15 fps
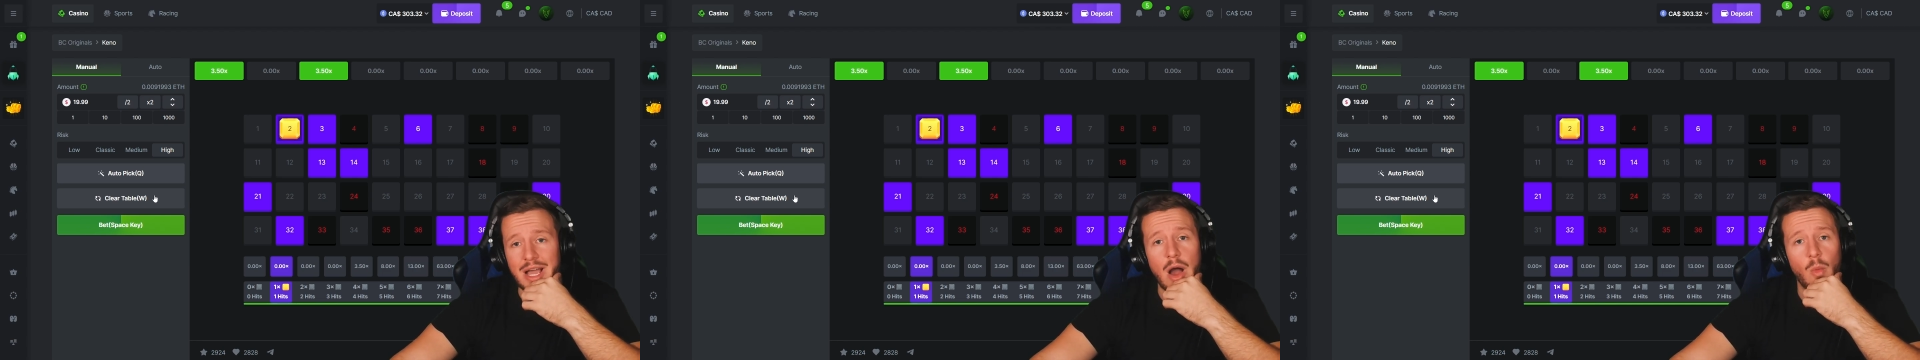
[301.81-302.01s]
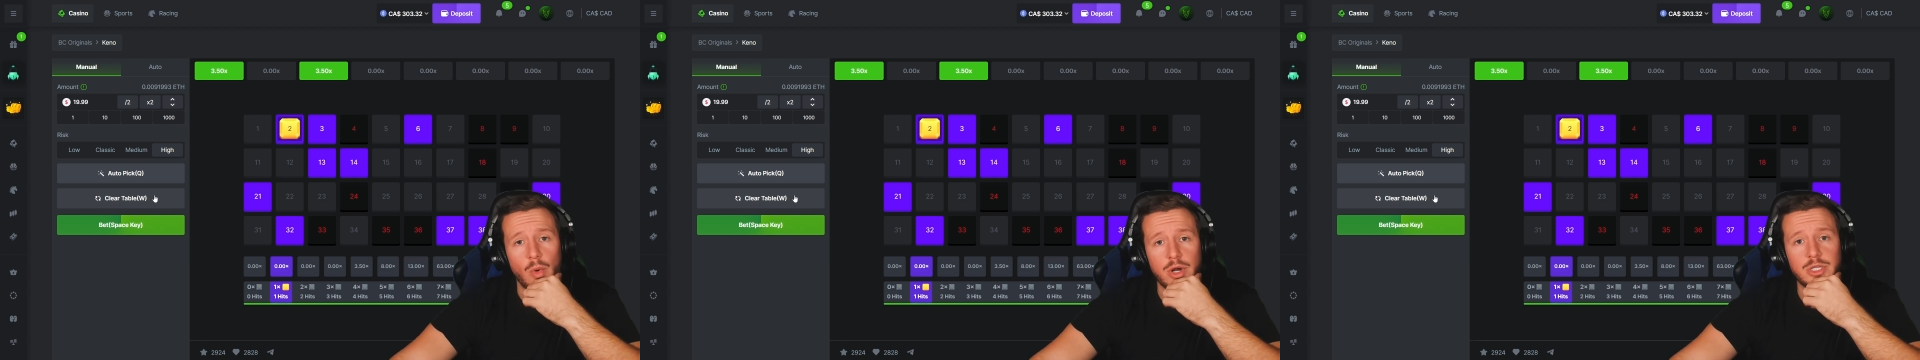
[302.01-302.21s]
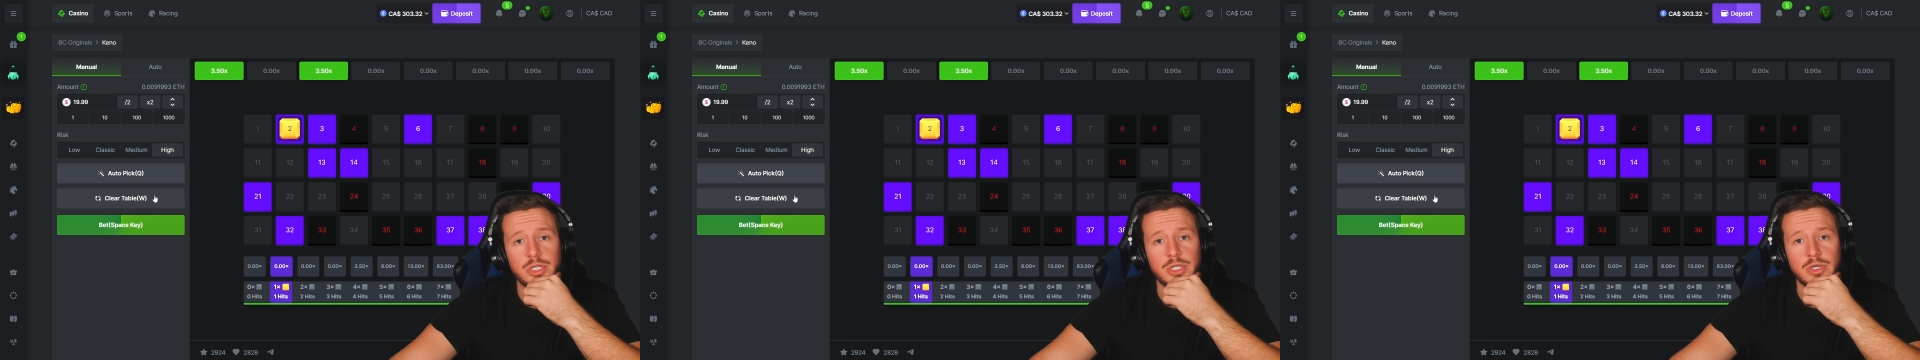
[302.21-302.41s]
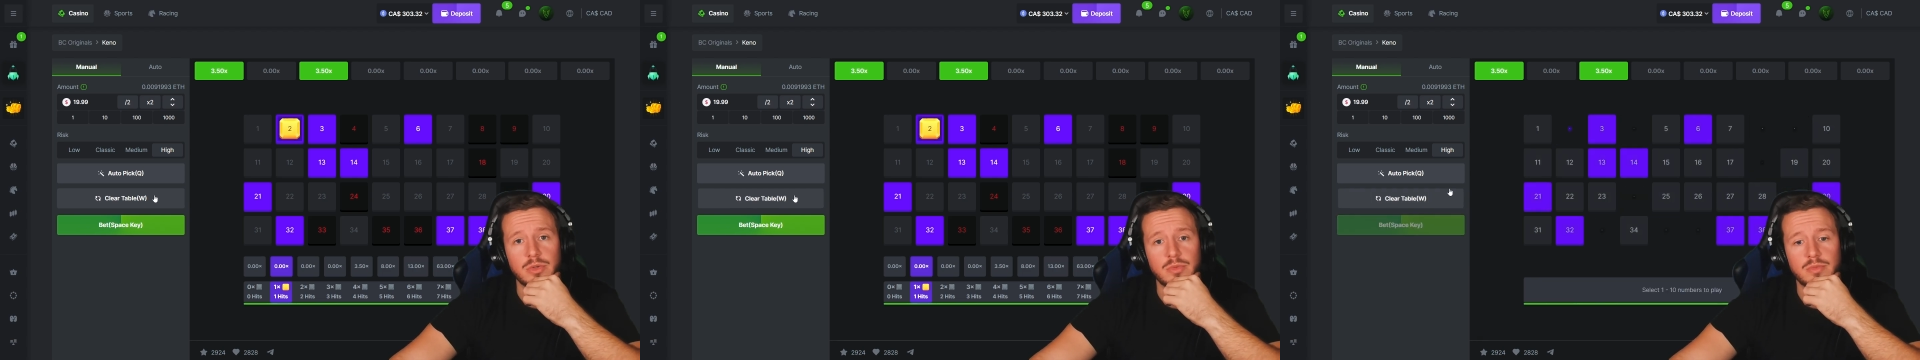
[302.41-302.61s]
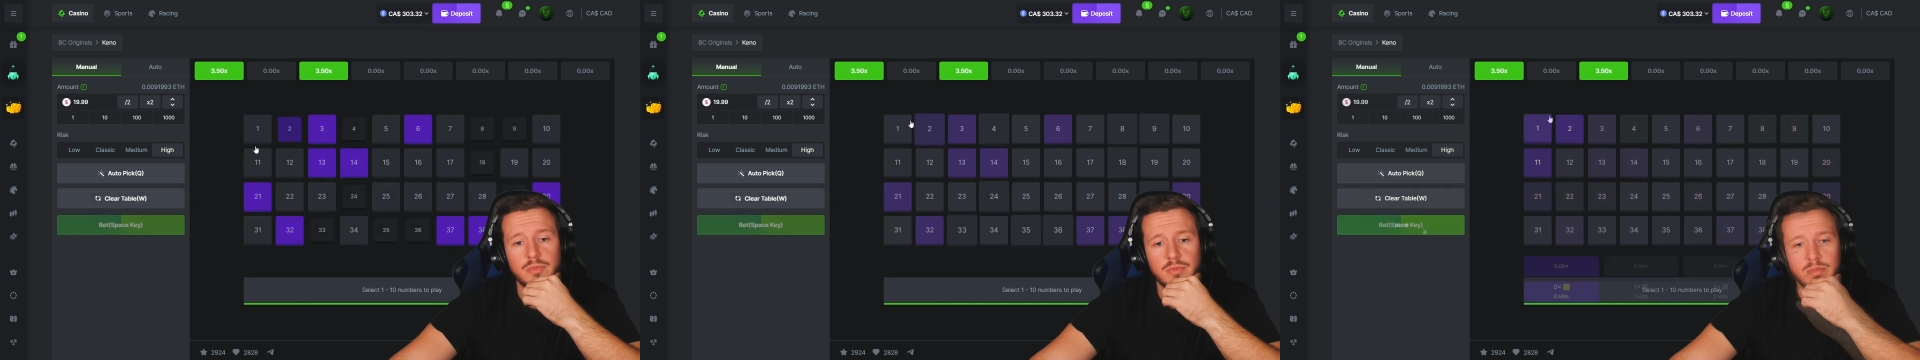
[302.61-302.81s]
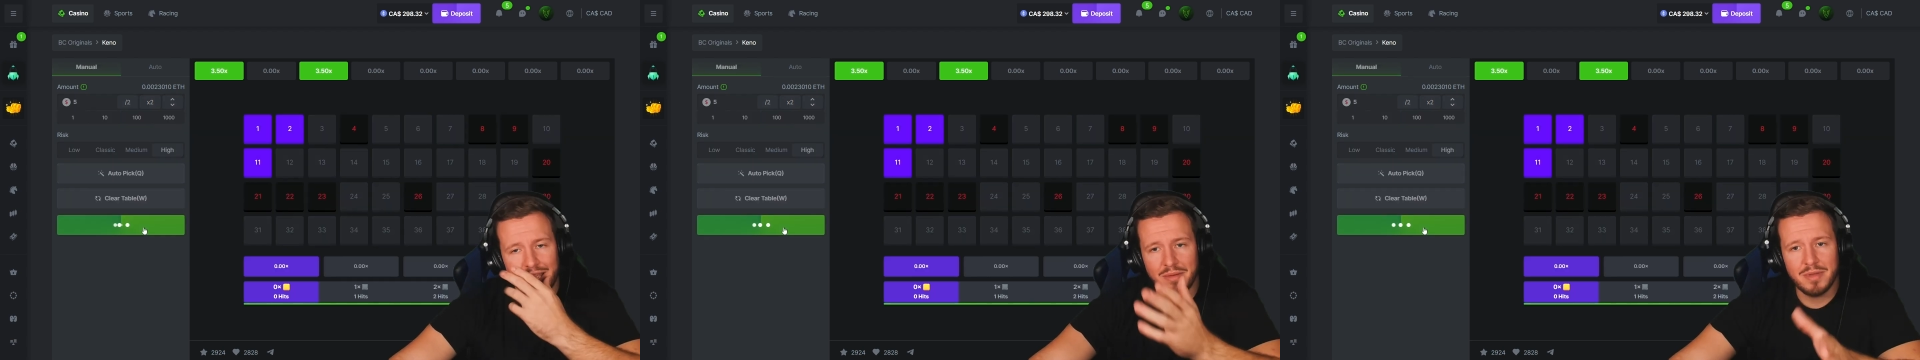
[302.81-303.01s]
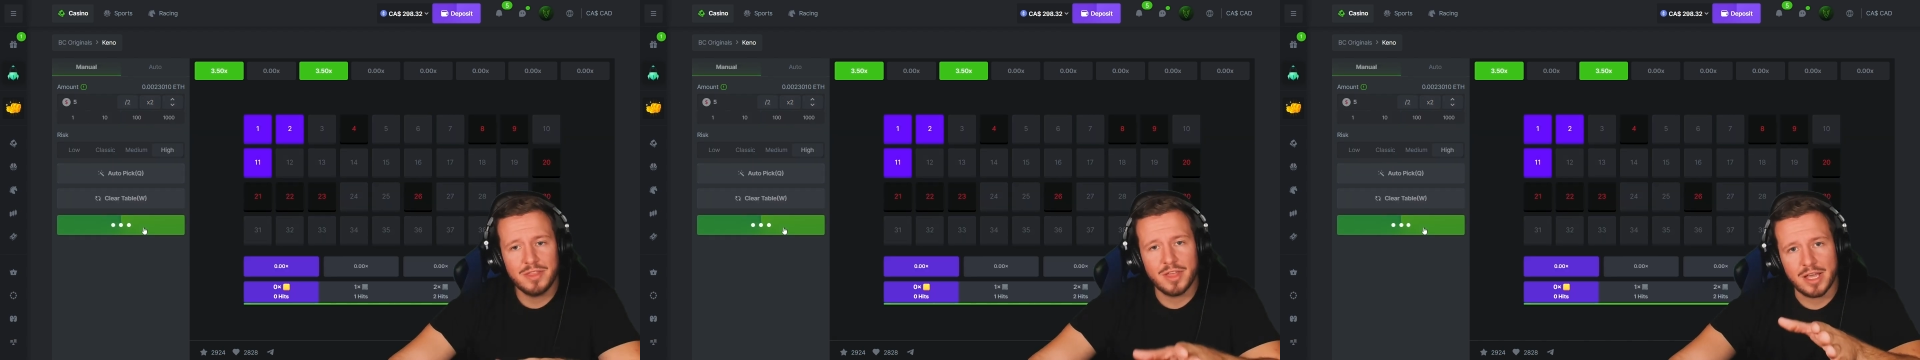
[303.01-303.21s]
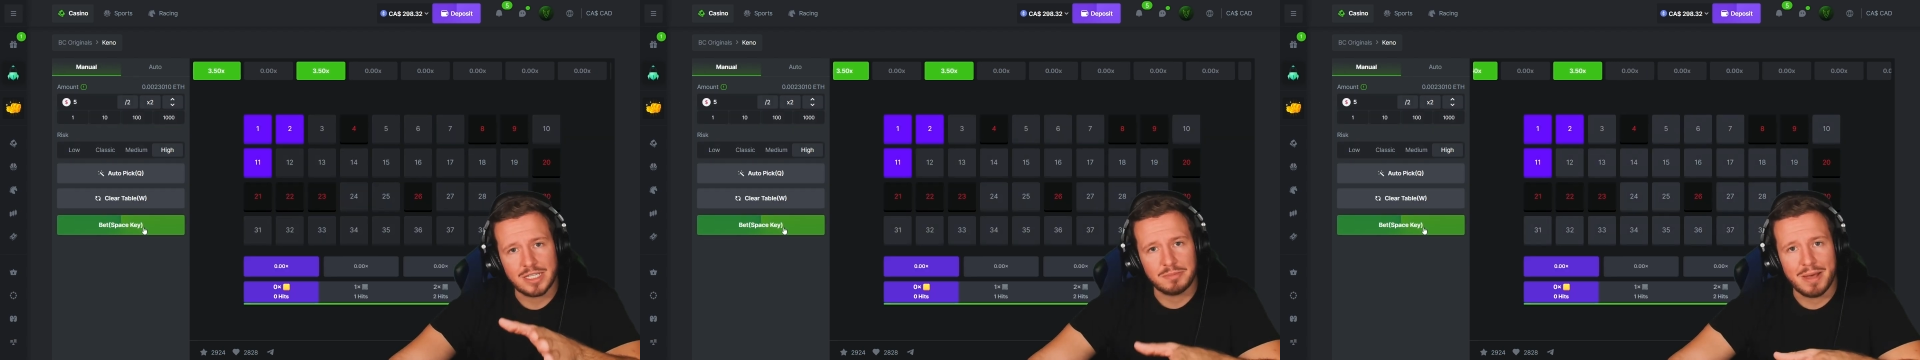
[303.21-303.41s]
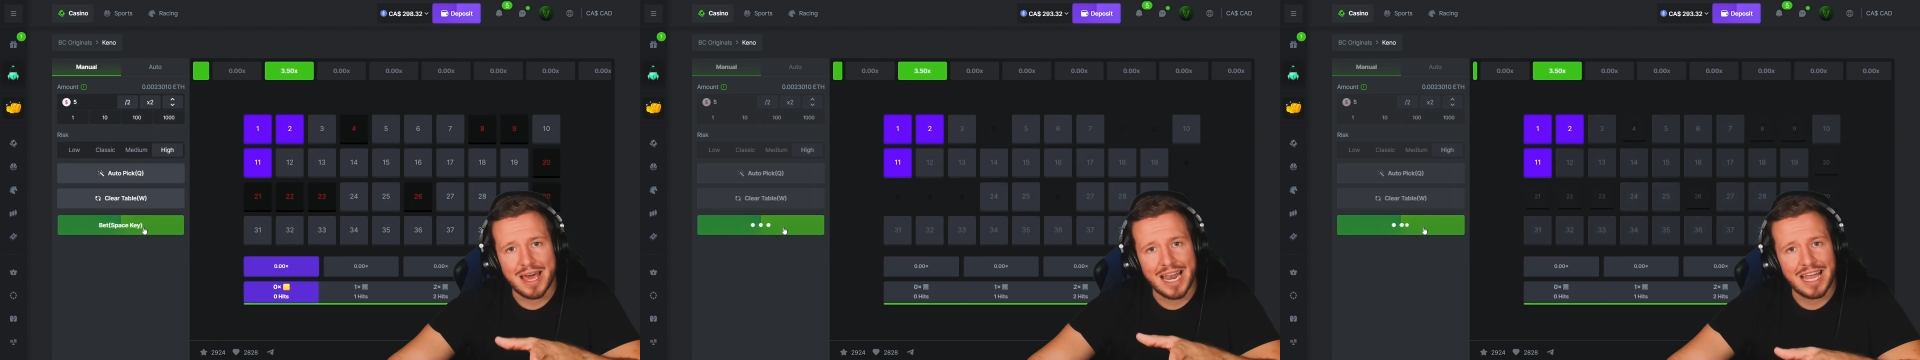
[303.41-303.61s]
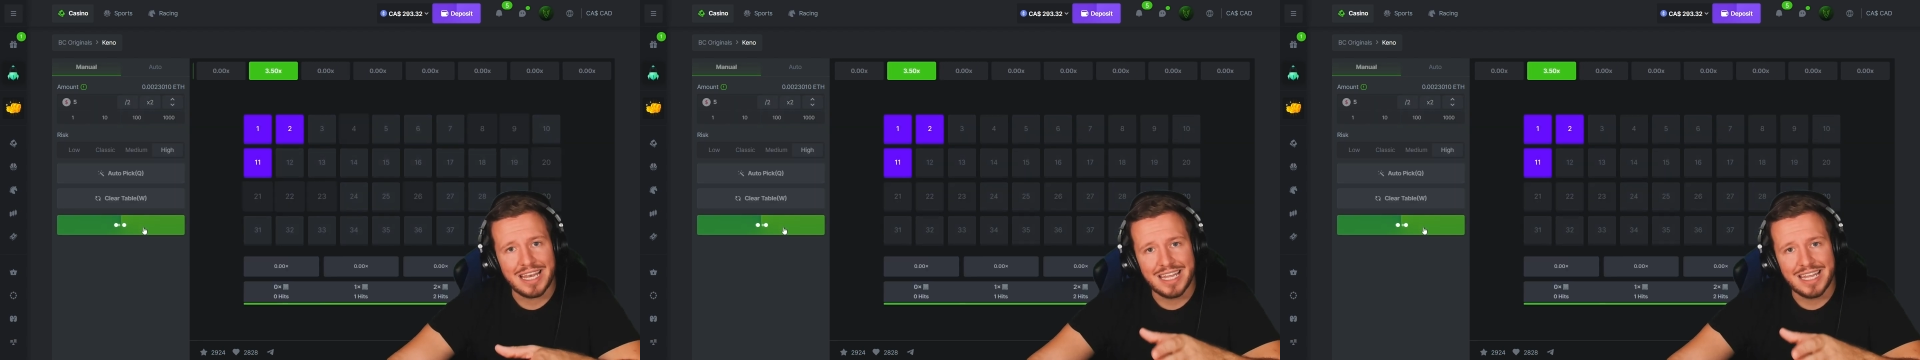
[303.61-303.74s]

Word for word: we got work to do. Oh, give me this, man.